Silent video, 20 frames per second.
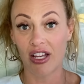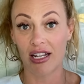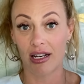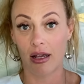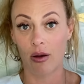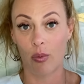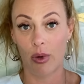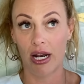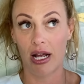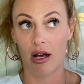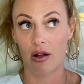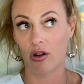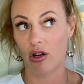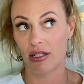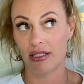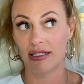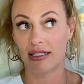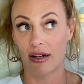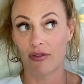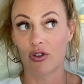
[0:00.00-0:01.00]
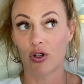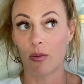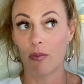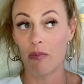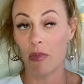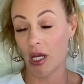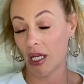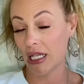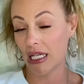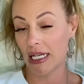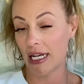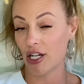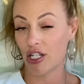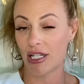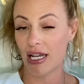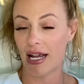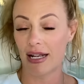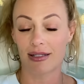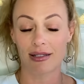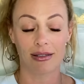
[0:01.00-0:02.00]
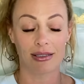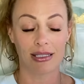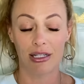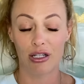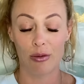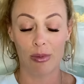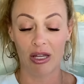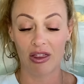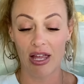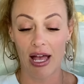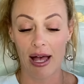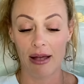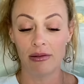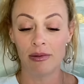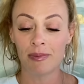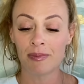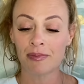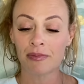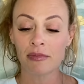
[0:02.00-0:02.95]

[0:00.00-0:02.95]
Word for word: and I went out on several millionaire dates. I'll tell you about that.